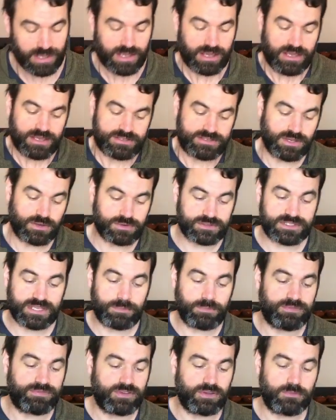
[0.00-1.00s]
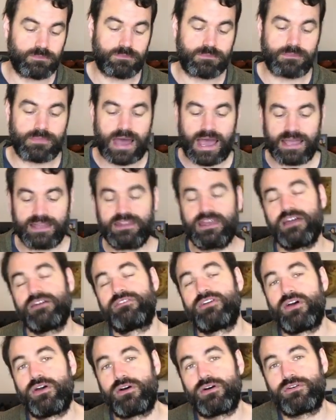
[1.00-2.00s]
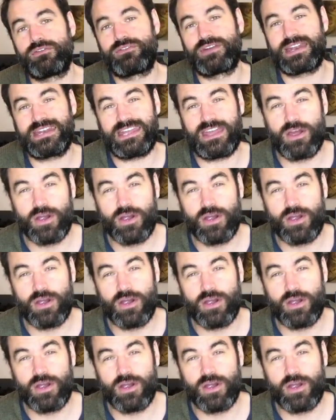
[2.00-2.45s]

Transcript: So some of you might have already